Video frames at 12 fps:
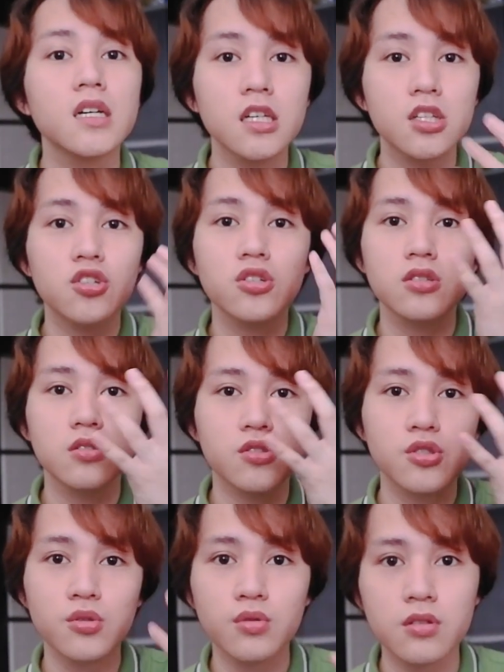it could
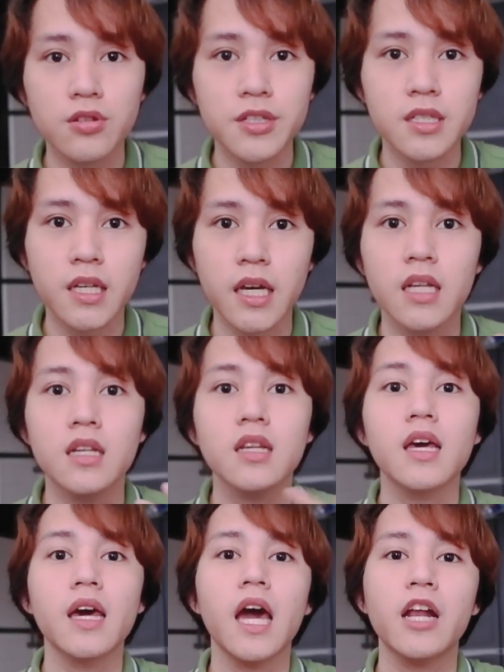soothe your skin
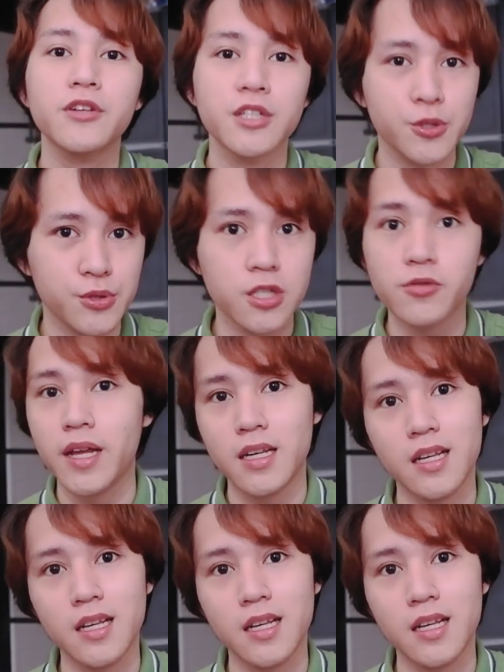and reduce the red.